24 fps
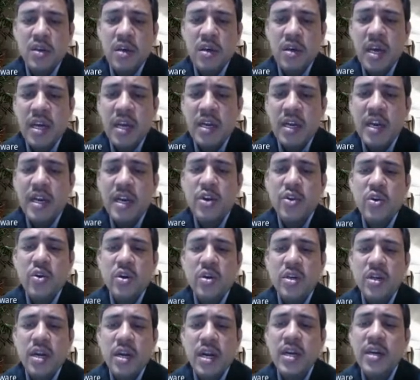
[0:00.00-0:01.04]
and
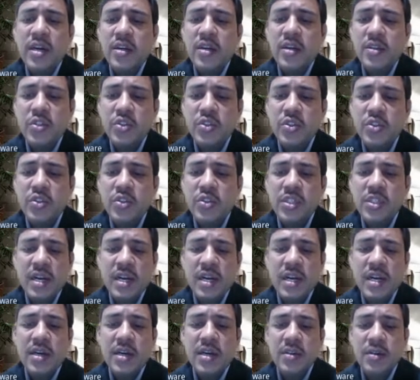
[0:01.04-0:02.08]
headquartered at Switzerland.